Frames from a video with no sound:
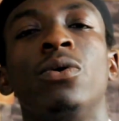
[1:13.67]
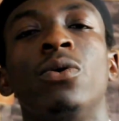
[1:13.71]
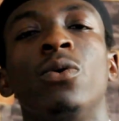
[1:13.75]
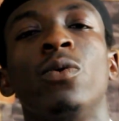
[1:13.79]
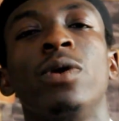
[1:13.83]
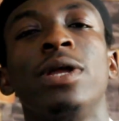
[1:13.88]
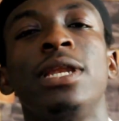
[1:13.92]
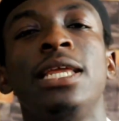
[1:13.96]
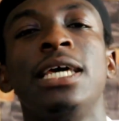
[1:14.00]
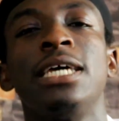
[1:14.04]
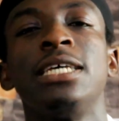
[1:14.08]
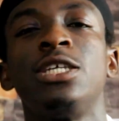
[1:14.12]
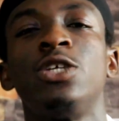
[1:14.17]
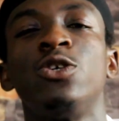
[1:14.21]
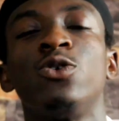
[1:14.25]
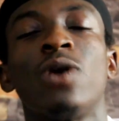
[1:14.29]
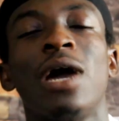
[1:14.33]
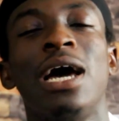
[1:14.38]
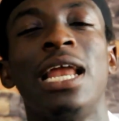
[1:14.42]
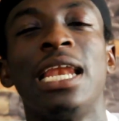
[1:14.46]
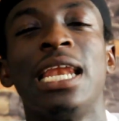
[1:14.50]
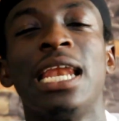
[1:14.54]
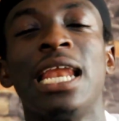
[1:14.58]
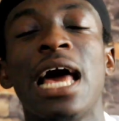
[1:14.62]
With this, you
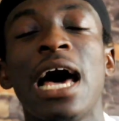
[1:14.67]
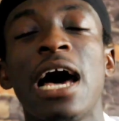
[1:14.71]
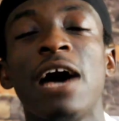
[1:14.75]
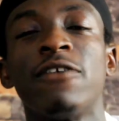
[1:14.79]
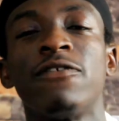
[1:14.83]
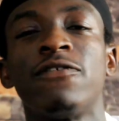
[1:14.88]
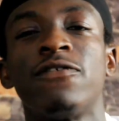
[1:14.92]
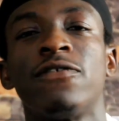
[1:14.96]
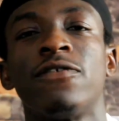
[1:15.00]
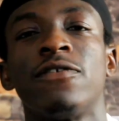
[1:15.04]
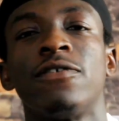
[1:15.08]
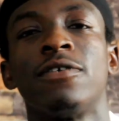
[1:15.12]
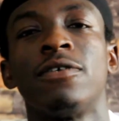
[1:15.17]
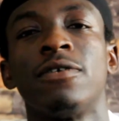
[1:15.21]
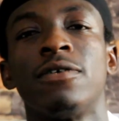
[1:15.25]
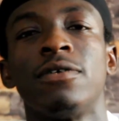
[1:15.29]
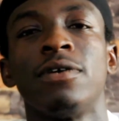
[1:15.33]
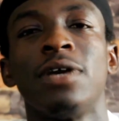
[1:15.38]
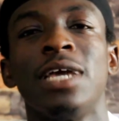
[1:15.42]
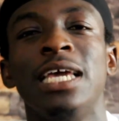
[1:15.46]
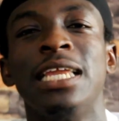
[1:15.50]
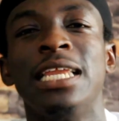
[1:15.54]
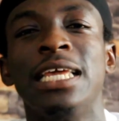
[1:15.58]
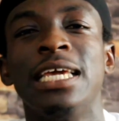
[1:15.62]
can laugh
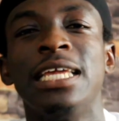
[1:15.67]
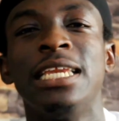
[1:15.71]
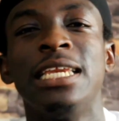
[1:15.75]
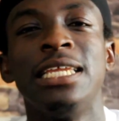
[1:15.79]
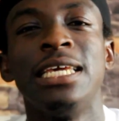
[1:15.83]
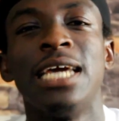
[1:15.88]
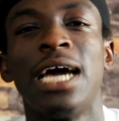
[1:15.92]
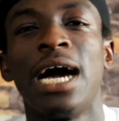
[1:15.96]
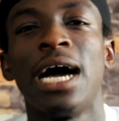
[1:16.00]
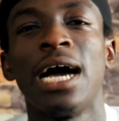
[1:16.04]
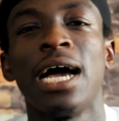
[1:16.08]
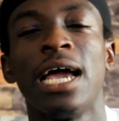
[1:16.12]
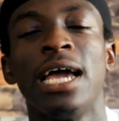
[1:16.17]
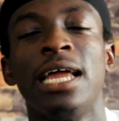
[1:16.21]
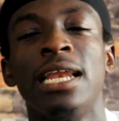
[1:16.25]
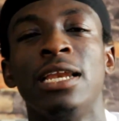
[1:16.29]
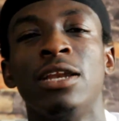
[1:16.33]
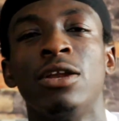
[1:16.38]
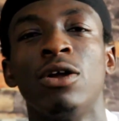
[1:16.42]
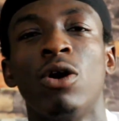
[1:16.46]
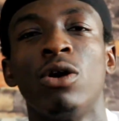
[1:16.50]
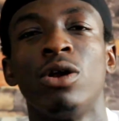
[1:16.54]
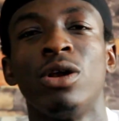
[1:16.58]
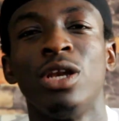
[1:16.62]
in India and
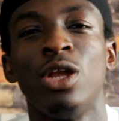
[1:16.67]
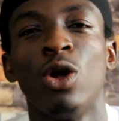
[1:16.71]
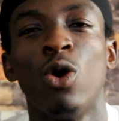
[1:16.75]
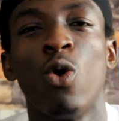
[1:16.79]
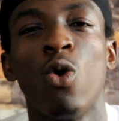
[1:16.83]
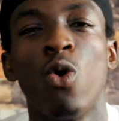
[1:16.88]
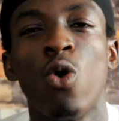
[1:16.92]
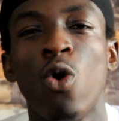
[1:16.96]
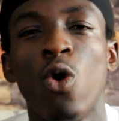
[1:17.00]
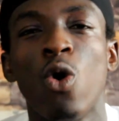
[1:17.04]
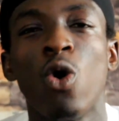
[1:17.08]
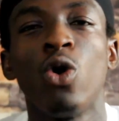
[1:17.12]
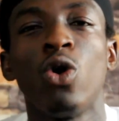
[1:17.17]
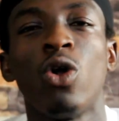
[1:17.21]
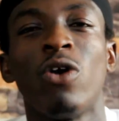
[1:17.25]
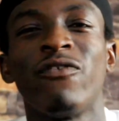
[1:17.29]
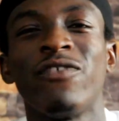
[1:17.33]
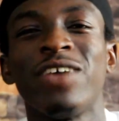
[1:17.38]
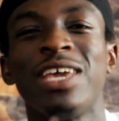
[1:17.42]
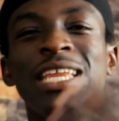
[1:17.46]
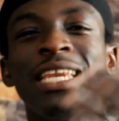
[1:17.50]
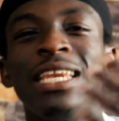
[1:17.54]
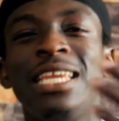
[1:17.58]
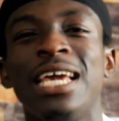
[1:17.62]
the whole of
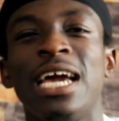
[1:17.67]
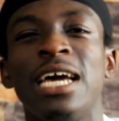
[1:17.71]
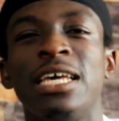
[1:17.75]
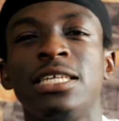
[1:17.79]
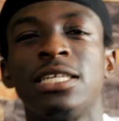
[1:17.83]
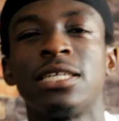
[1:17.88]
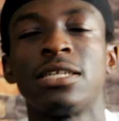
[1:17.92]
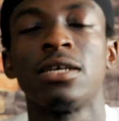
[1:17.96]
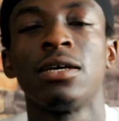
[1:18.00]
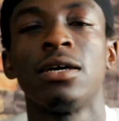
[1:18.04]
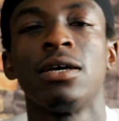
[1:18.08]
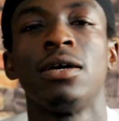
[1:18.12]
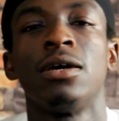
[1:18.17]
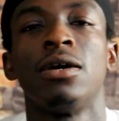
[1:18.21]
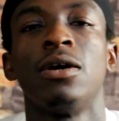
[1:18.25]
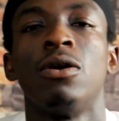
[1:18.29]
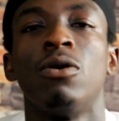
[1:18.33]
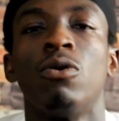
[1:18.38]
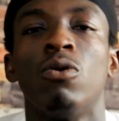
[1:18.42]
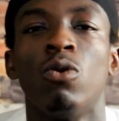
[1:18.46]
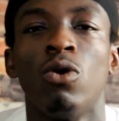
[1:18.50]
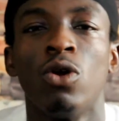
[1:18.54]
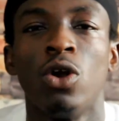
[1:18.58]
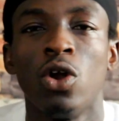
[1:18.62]
Indians
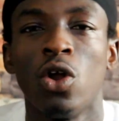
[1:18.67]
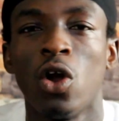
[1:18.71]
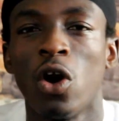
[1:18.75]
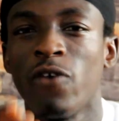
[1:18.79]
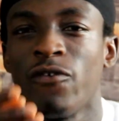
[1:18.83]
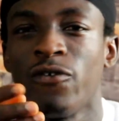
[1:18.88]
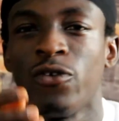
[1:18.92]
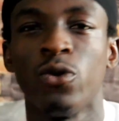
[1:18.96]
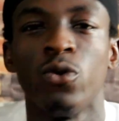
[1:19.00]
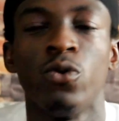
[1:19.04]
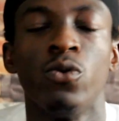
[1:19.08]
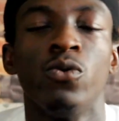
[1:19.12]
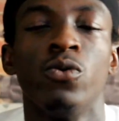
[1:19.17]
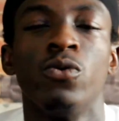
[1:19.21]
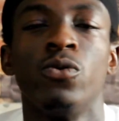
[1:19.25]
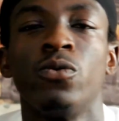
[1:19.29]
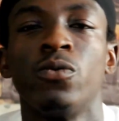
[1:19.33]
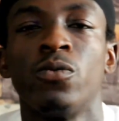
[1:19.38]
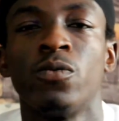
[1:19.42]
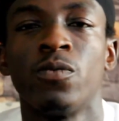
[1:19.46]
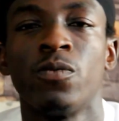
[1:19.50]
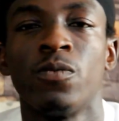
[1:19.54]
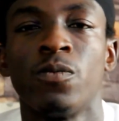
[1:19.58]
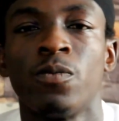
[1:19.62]
will love you.
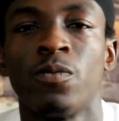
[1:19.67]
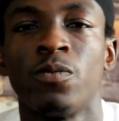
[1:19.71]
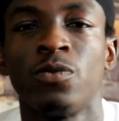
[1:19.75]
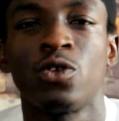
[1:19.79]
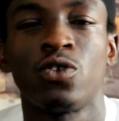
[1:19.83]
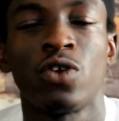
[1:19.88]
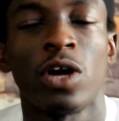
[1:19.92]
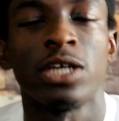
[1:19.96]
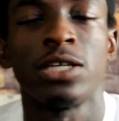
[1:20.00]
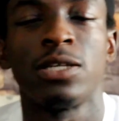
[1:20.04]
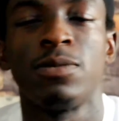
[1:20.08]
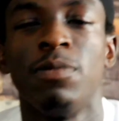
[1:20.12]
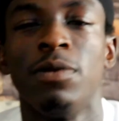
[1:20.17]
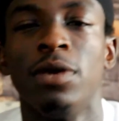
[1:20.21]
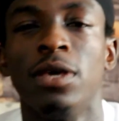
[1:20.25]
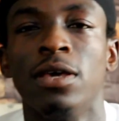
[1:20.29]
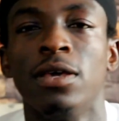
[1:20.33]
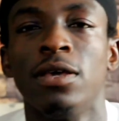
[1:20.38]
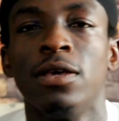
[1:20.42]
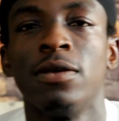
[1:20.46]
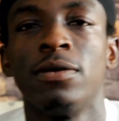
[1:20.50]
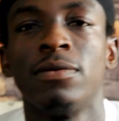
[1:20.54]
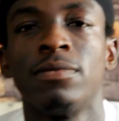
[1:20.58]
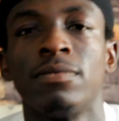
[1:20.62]
Trust me.
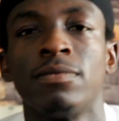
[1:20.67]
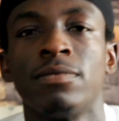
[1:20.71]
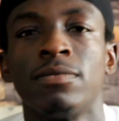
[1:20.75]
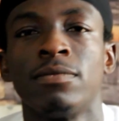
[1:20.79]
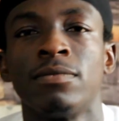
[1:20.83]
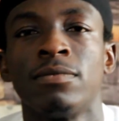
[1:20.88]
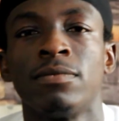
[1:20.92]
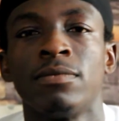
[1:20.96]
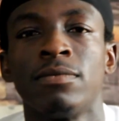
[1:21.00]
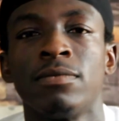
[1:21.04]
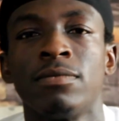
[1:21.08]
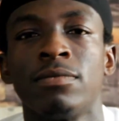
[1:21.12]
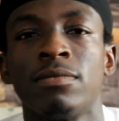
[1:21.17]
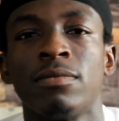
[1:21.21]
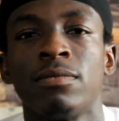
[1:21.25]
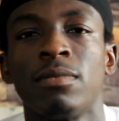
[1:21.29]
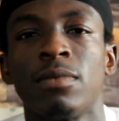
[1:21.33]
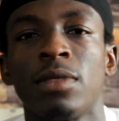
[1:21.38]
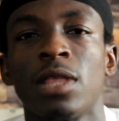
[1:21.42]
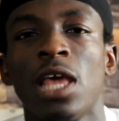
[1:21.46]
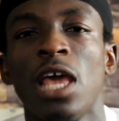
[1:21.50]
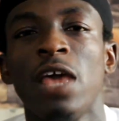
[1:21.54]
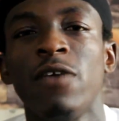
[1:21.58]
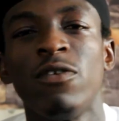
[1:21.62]

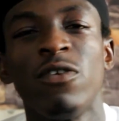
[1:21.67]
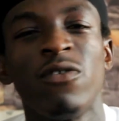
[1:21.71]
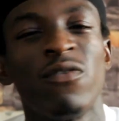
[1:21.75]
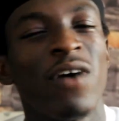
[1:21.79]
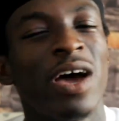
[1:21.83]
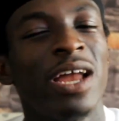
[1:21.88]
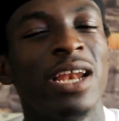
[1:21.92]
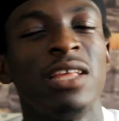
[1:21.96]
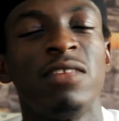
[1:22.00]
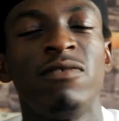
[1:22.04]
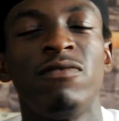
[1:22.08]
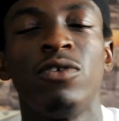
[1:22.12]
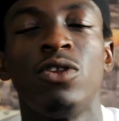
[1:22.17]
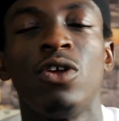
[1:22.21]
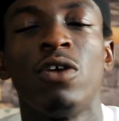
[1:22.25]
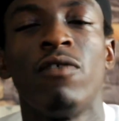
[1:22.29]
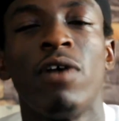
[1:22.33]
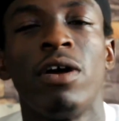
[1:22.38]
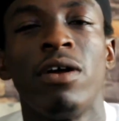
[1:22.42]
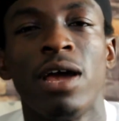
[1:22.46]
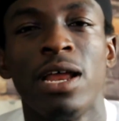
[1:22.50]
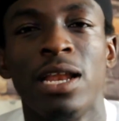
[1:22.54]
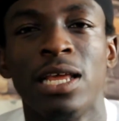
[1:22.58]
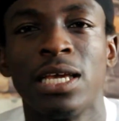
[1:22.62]
If you find this video
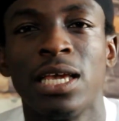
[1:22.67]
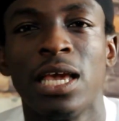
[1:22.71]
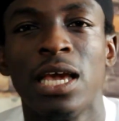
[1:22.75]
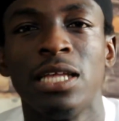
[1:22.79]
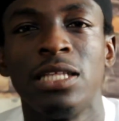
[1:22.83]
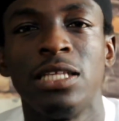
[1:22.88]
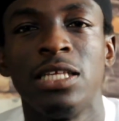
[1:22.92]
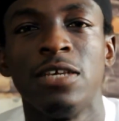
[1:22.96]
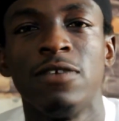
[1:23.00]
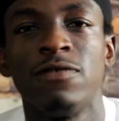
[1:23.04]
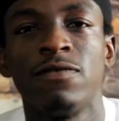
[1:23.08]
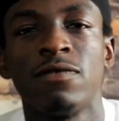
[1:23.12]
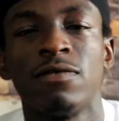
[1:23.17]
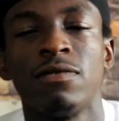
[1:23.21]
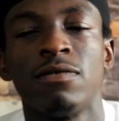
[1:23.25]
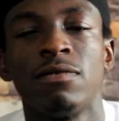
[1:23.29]
very educative,